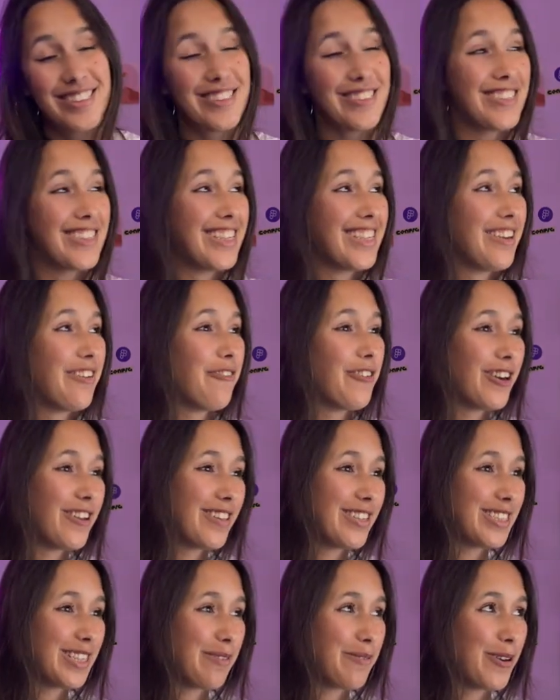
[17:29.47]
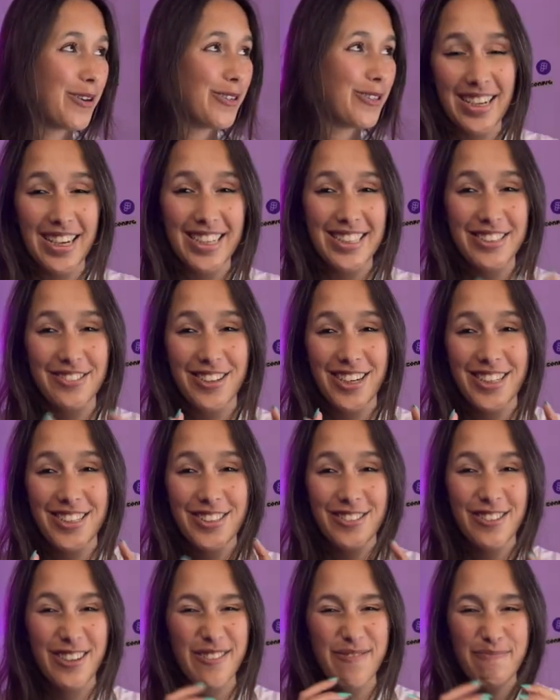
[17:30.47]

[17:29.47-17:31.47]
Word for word: during one of the demos is create a sort of